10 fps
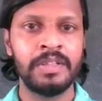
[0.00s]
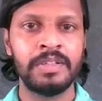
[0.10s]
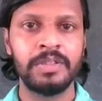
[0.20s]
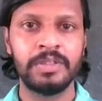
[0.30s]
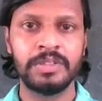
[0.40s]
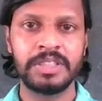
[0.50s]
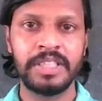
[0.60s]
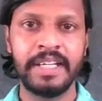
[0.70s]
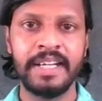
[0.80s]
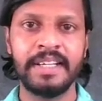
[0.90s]
So
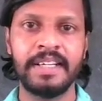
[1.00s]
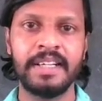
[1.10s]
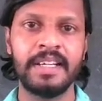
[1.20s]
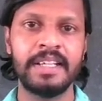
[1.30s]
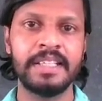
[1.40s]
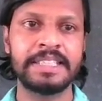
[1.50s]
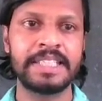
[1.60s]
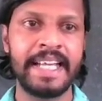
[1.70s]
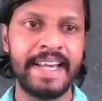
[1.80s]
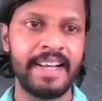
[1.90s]
she had a
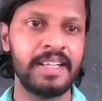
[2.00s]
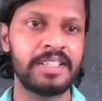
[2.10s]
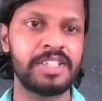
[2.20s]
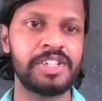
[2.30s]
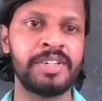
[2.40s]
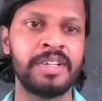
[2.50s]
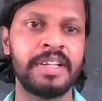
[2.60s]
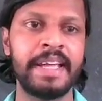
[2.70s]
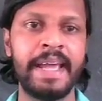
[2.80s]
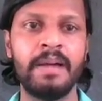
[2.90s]
scarlet
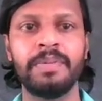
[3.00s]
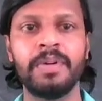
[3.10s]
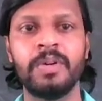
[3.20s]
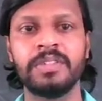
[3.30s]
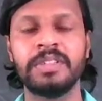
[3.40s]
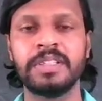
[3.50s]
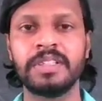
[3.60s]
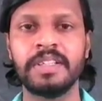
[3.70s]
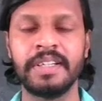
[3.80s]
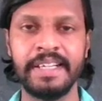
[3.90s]
cap on her
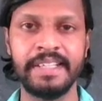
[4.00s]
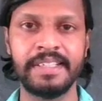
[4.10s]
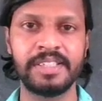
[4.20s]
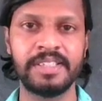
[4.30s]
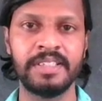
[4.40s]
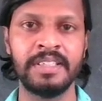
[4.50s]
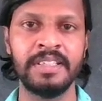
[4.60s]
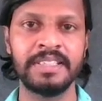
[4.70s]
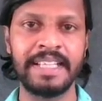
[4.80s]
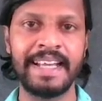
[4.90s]
head.
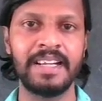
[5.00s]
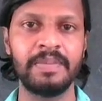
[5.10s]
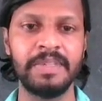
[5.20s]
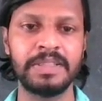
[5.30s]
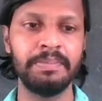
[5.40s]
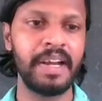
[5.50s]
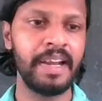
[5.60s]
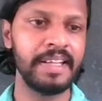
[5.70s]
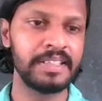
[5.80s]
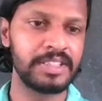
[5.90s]
Scarlet means
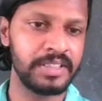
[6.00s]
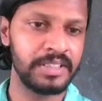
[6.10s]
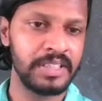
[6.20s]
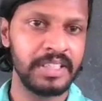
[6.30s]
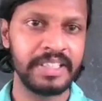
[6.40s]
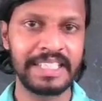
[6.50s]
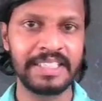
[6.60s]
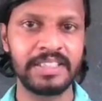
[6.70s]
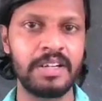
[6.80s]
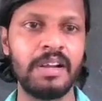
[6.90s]
brilliant
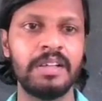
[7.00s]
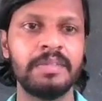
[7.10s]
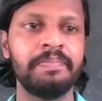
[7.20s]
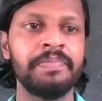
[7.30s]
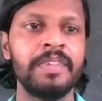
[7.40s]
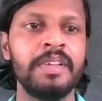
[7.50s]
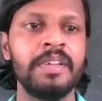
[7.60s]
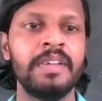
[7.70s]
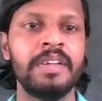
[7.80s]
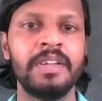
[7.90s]
red color.
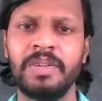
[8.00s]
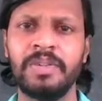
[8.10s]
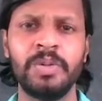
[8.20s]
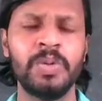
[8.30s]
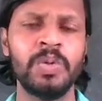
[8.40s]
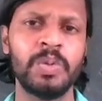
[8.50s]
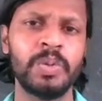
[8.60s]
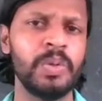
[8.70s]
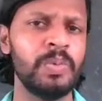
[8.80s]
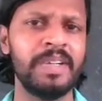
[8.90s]

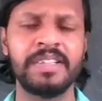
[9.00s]
You might